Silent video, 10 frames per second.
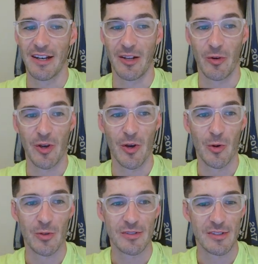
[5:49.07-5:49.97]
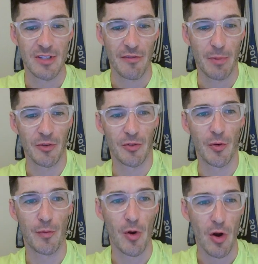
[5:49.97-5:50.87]
I don't know. This is a tough puzzle so
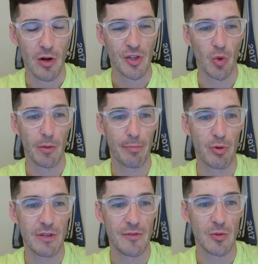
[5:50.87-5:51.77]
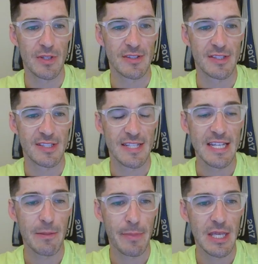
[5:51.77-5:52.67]
far. Short preview is a
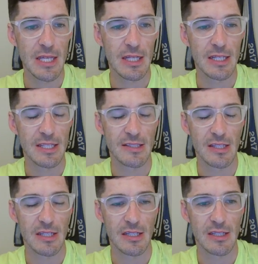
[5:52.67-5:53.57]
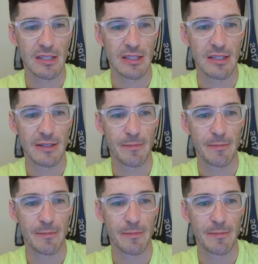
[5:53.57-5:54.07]
sneak peek, is a